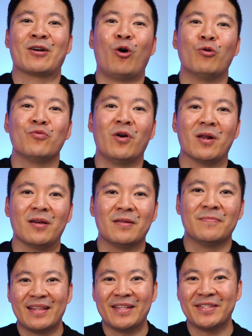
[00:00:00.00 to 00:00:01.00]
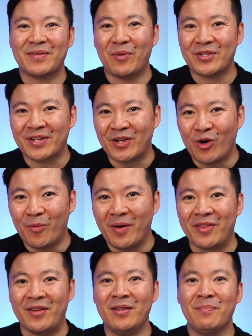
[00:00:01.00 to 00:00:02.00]
a cold wallet. This is the most secure
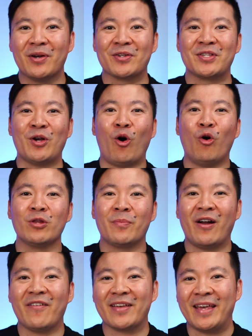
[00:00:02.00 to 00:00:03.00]
method because you hold the private